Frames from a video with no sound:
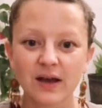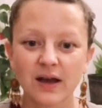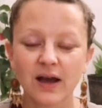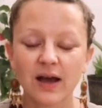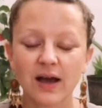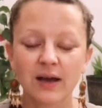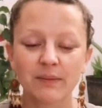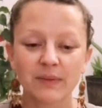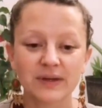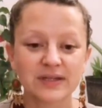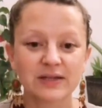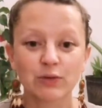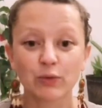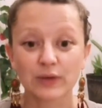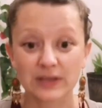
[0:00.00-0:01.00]
I
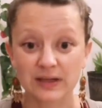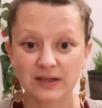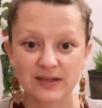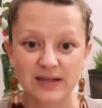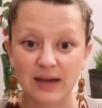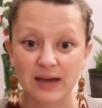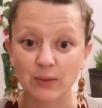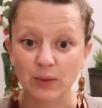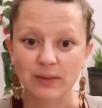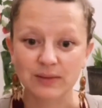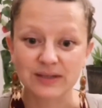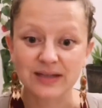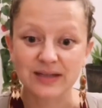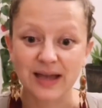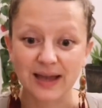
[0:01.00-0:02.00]
didn't always understand what he was
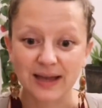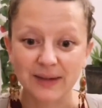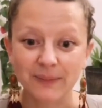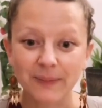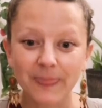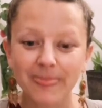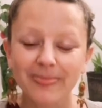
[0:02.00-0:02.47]
saying,